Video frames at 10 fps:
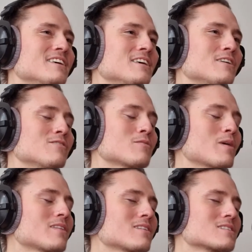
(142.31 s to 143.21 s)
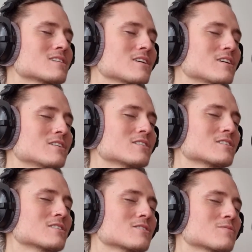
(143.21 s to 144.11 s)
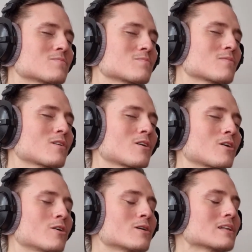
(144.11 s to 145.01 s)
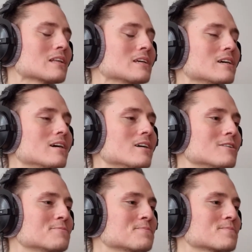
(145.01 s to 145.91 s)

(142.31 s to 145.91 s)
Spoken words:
Ivan Mendez is currently a